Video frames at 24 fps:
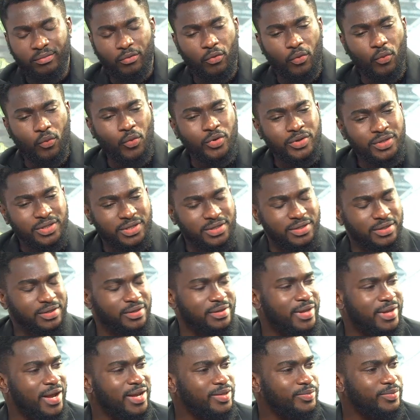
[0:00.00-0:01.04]
was
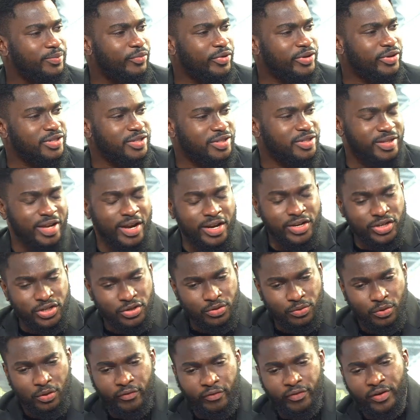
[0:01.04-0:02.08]
that
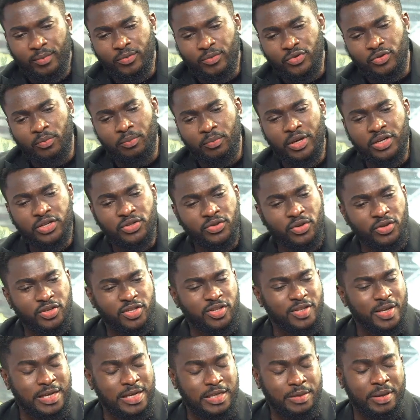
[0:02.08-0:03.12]
presidential of him to make such
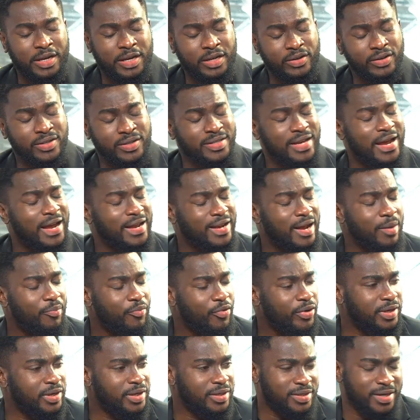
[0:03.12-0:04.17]
statement? Because at that
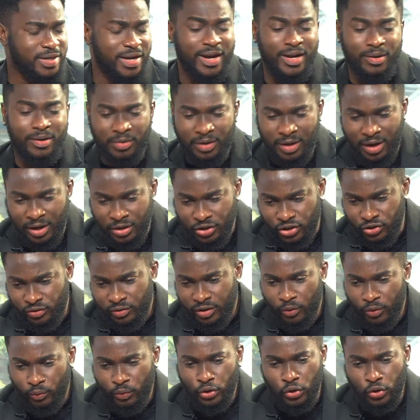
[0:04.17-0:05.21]
point in time in Nigeria,
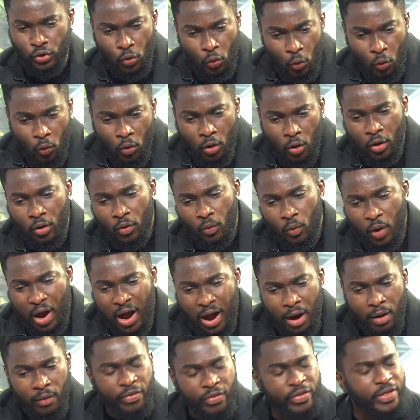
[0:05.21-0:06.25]
we know
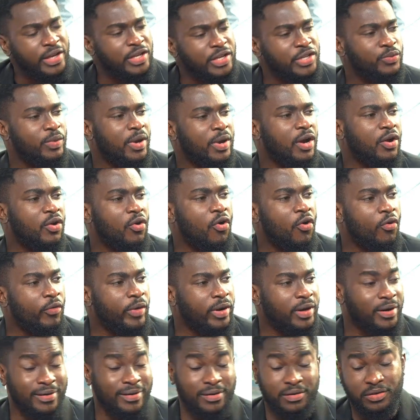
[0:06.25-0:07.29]
how things were going.
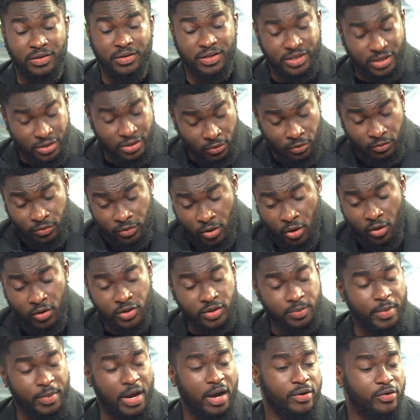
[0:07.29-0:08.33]
Still does,
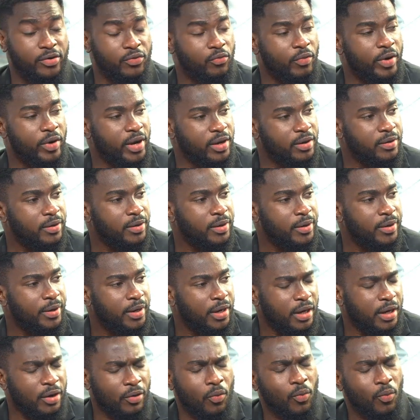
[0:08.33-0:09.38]
by the way.
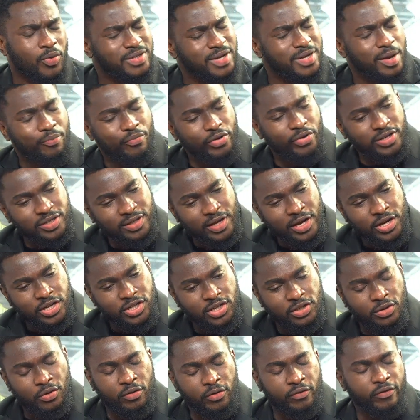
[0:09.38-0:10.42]
You know, was that
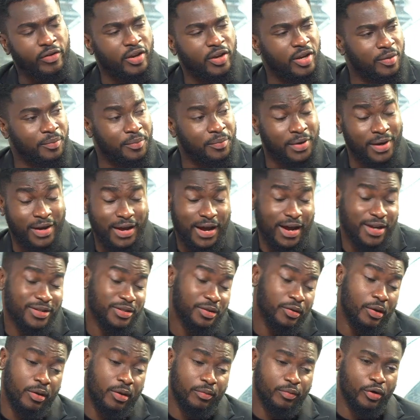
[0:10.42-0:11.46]
presidential of him? As
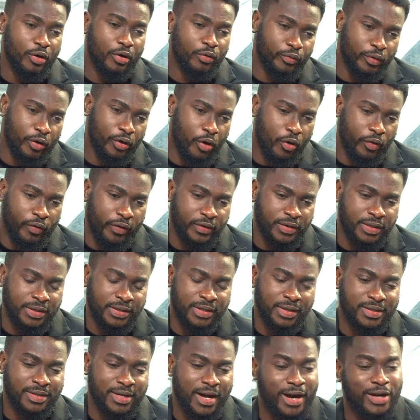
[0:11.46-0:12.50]
all these things are
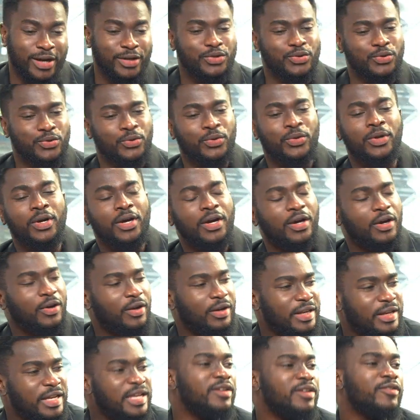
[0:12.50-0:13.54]
tied to
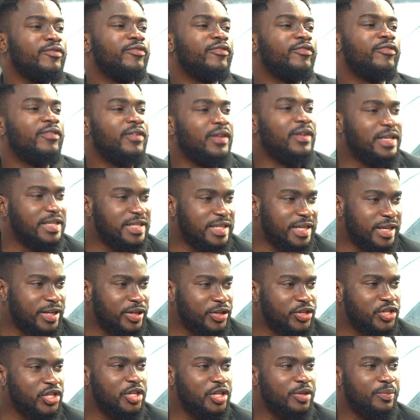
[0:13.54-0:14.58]
leave his
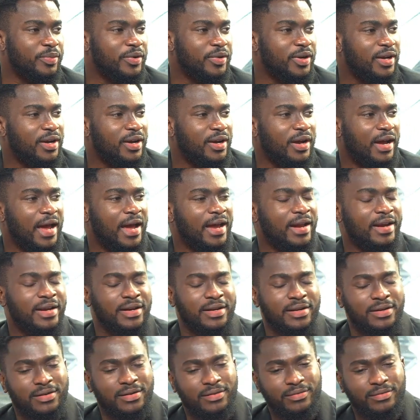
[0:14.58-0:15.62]
leadership, and
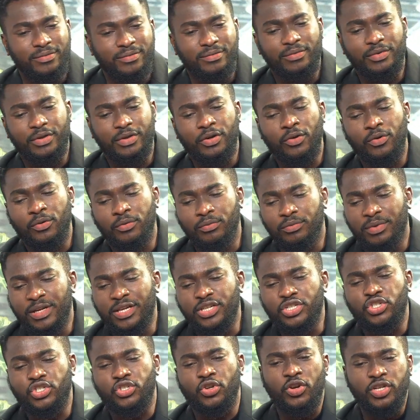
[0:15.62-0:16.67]
you know, let's
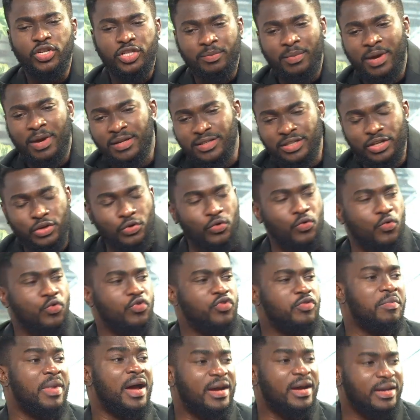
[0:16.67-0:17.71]
judge him as a
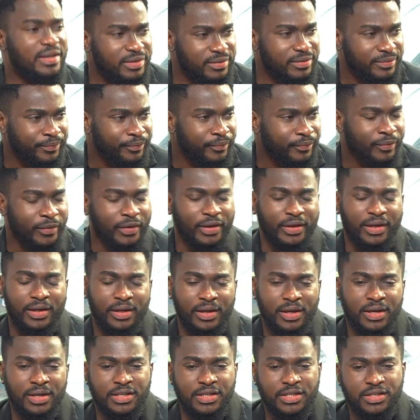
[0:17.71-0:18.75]
good man
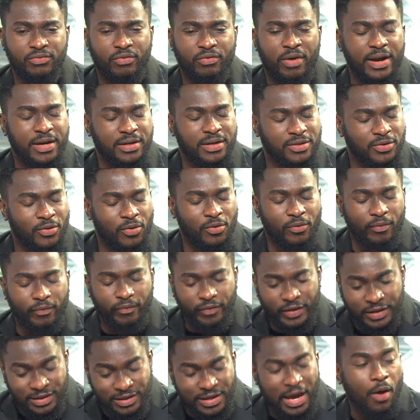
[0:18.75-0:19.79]
he is, right? So
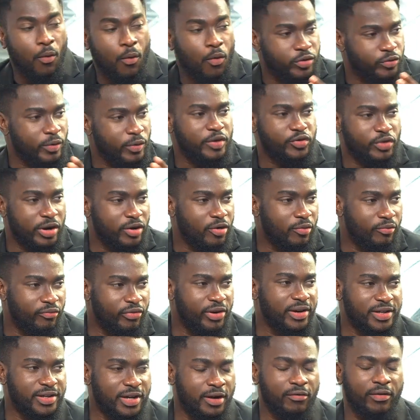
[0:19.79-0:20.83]
these are what we're trying to
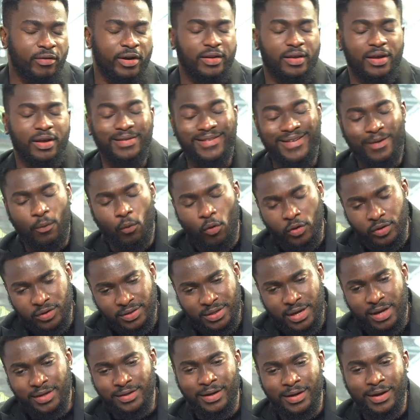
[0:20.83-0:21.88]
break down right there. Was
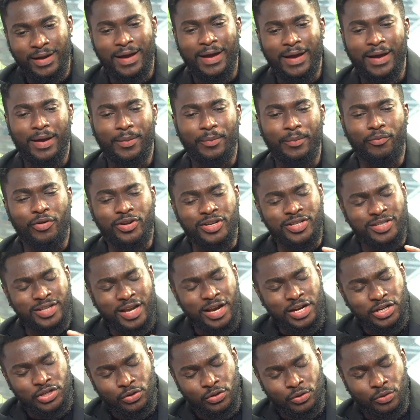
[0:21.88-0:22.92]
that
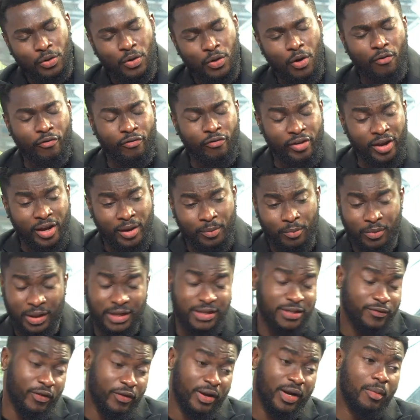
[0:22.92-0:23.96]
presidential of him?
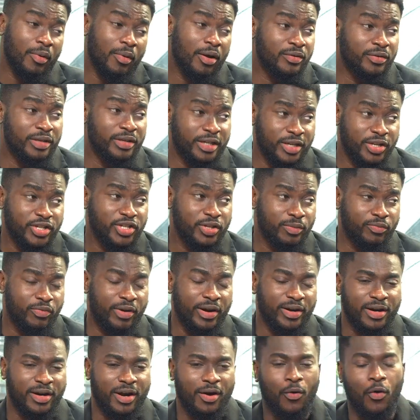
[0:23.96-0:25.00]
Let's forget about leadership
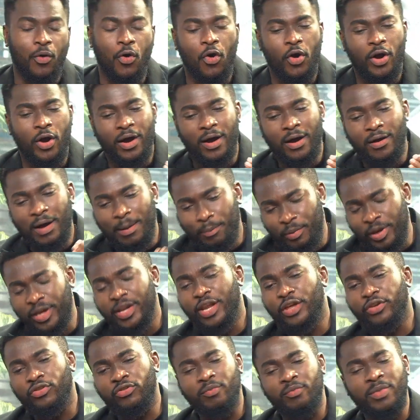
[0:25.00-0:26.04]
right now. Being
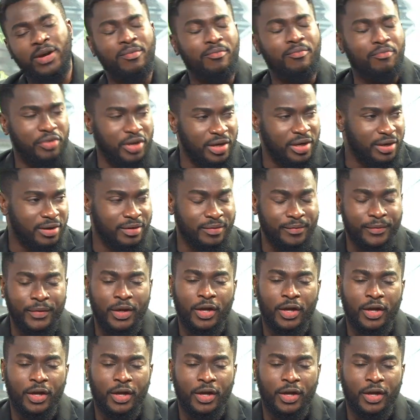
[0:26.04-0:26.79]
a human being,